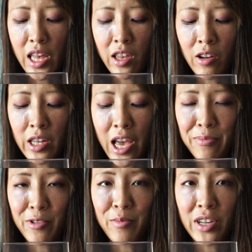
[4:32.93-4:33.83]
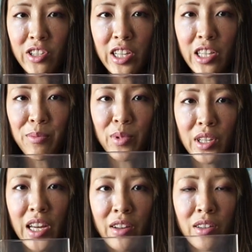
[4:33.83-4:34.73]
and then on the apple of my cheeks I
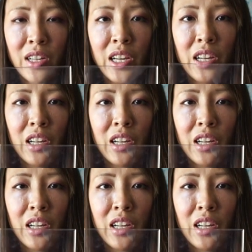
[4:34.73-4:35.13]
put down